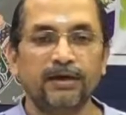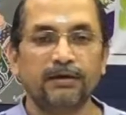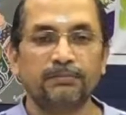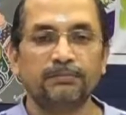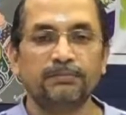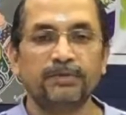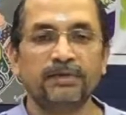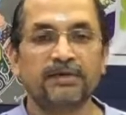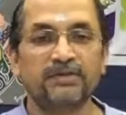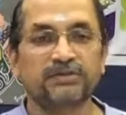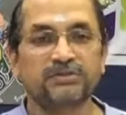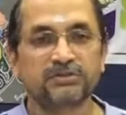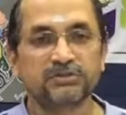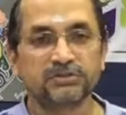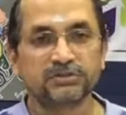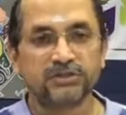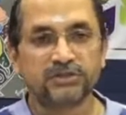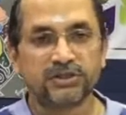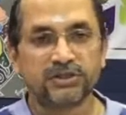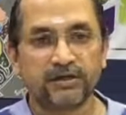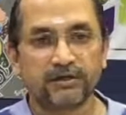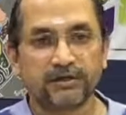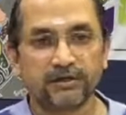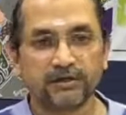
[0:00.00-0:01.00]
Please
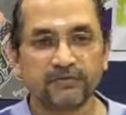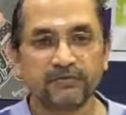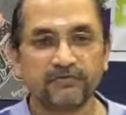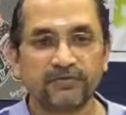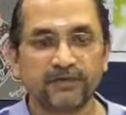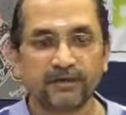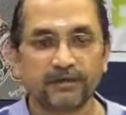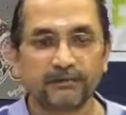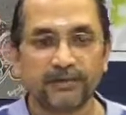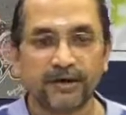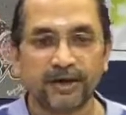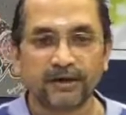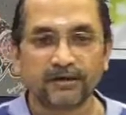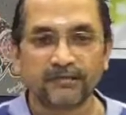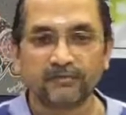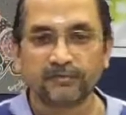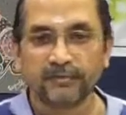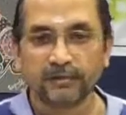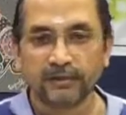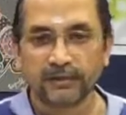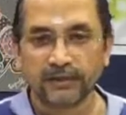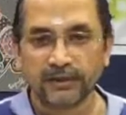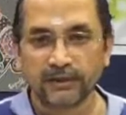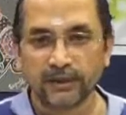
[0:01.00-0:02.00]
share your feedback.
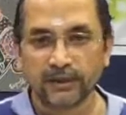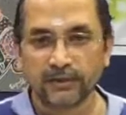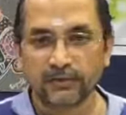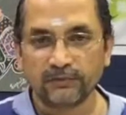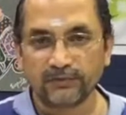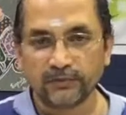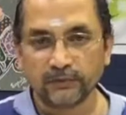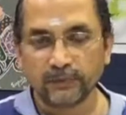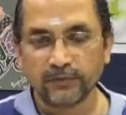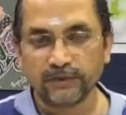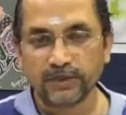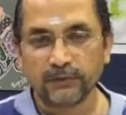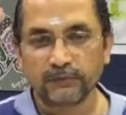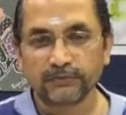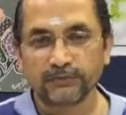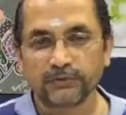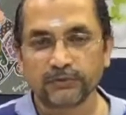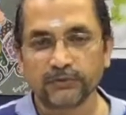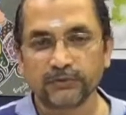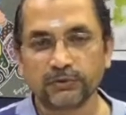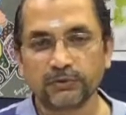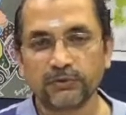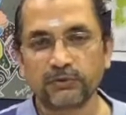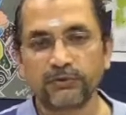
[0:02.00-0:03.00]
We would love to
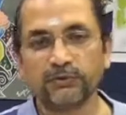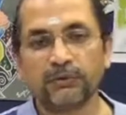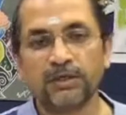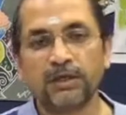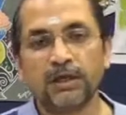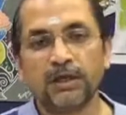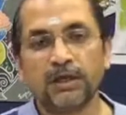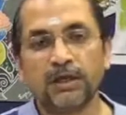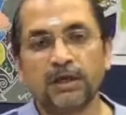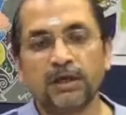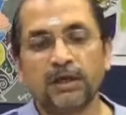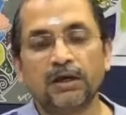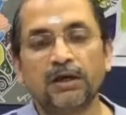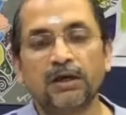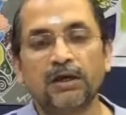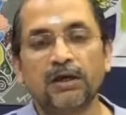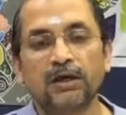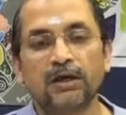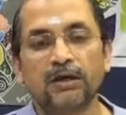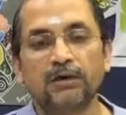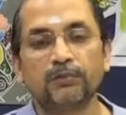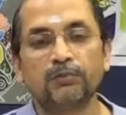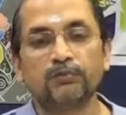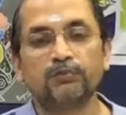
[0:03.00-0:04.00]
know
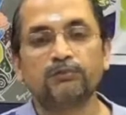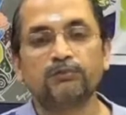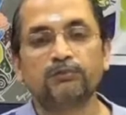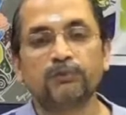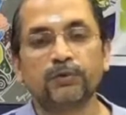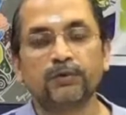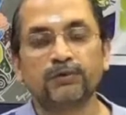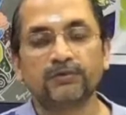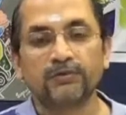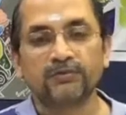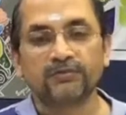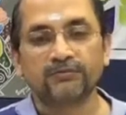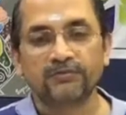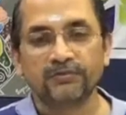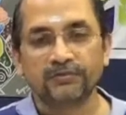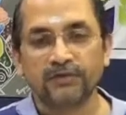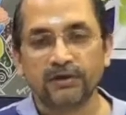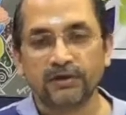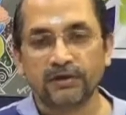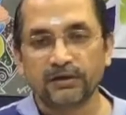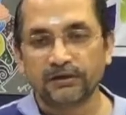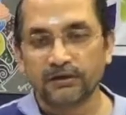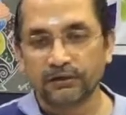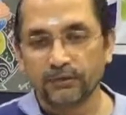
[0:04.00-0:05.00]
what
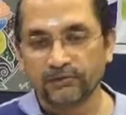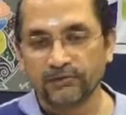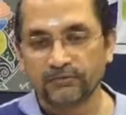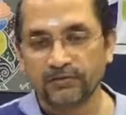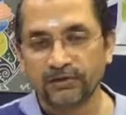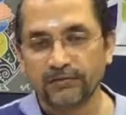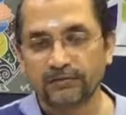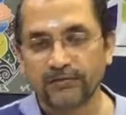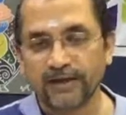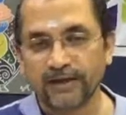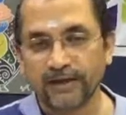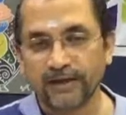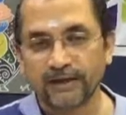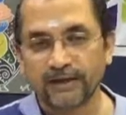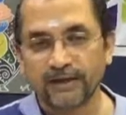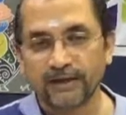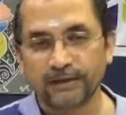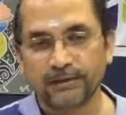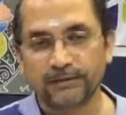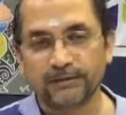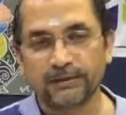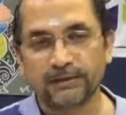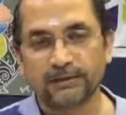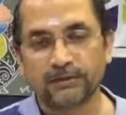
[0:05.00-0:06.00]
your feedback,
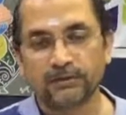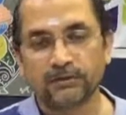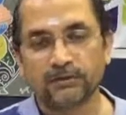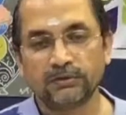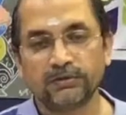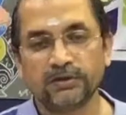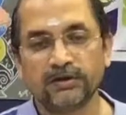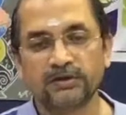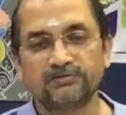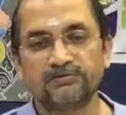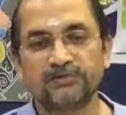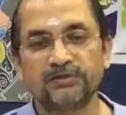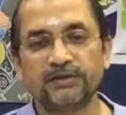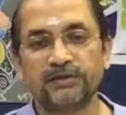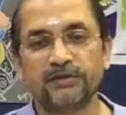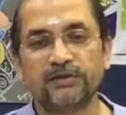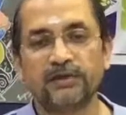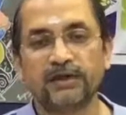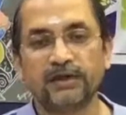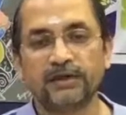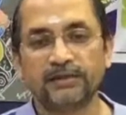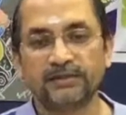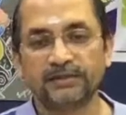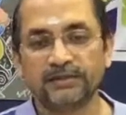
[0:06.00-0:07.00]
and if there are
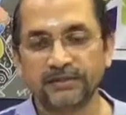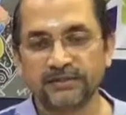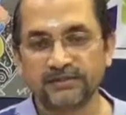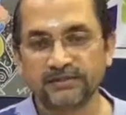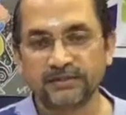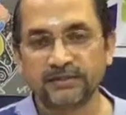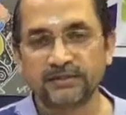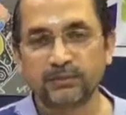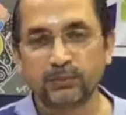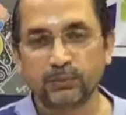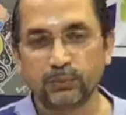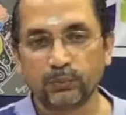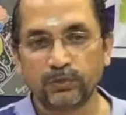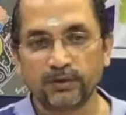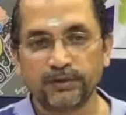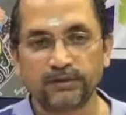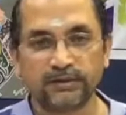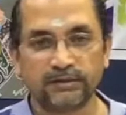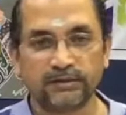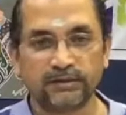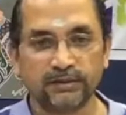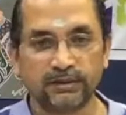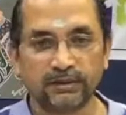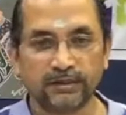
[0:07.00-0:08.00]
any things that you
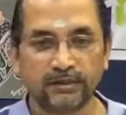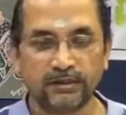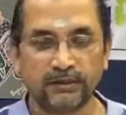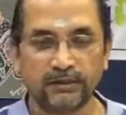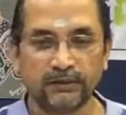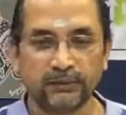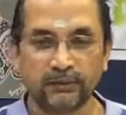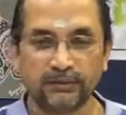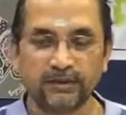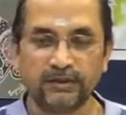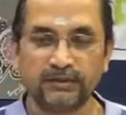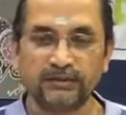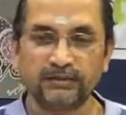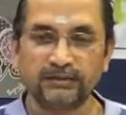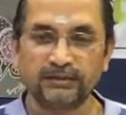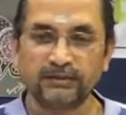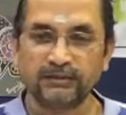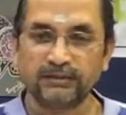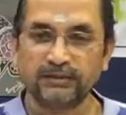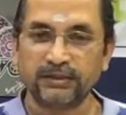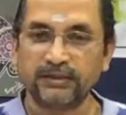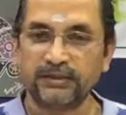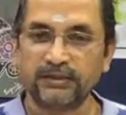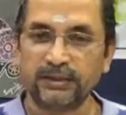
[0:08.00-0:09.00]
think
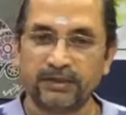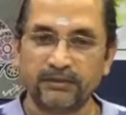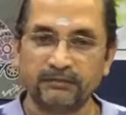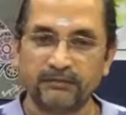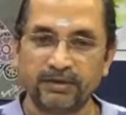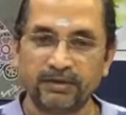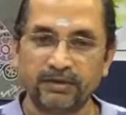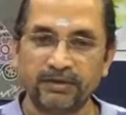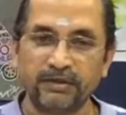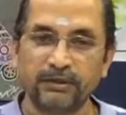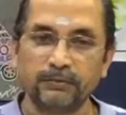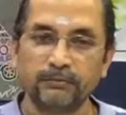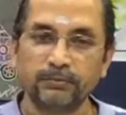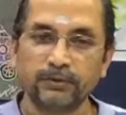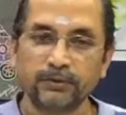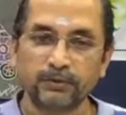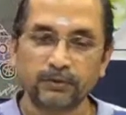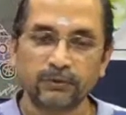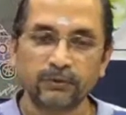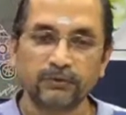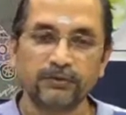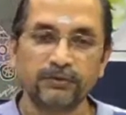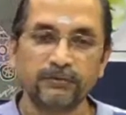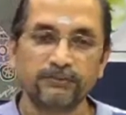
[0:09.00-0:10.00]
that can be
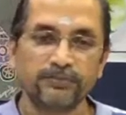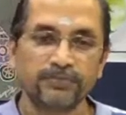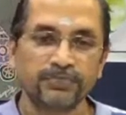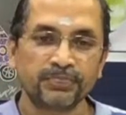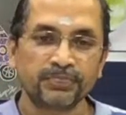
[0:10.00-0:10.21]
improved